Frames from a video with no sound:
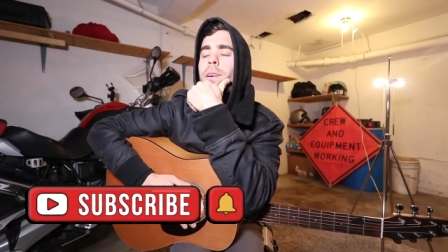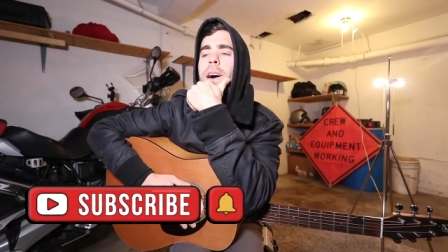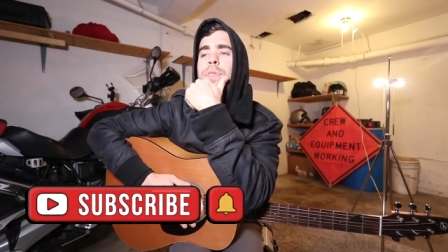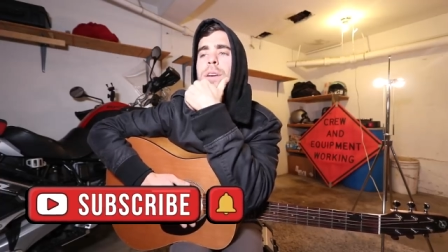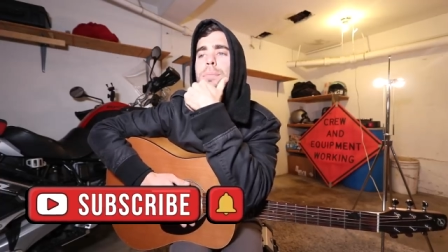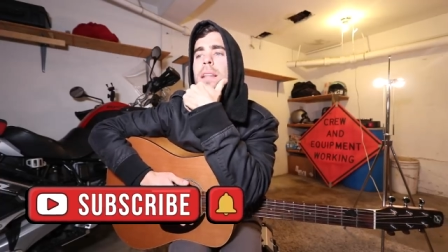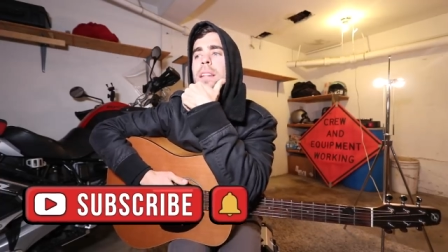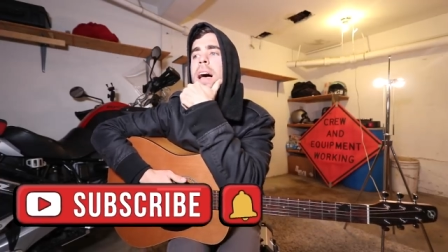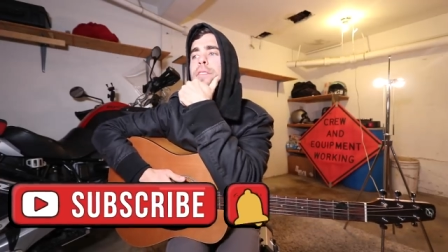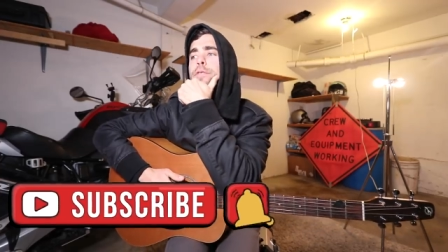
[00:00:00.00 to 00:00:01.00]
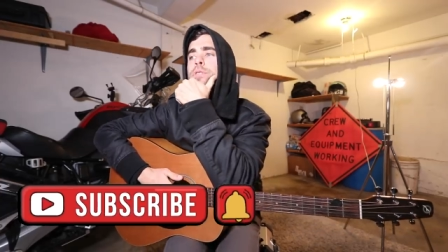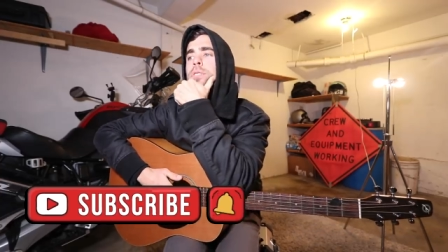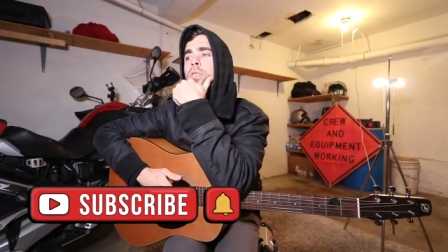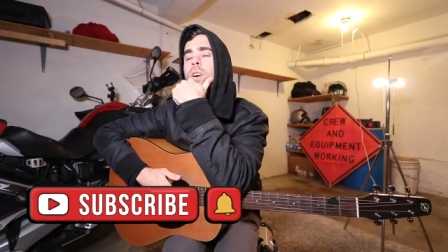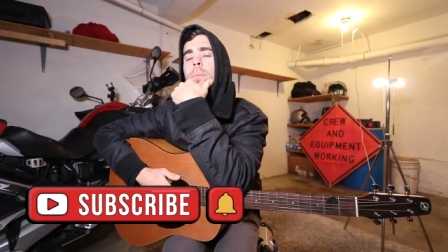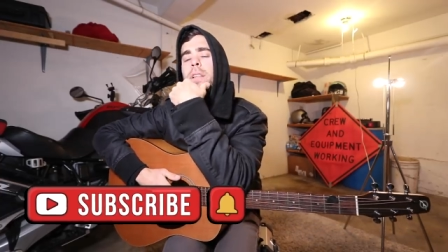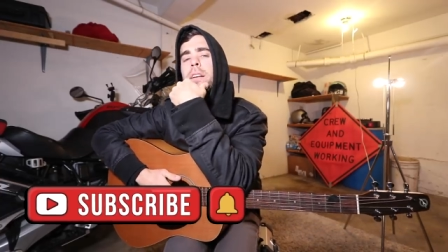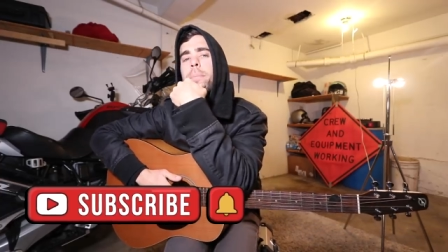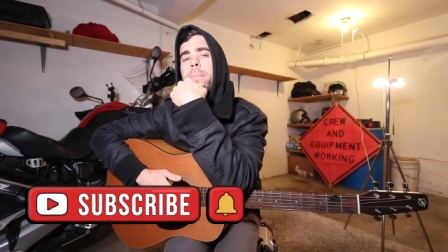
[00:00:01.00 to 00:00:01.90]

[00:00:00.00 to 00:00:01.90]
I think my life is crumbling to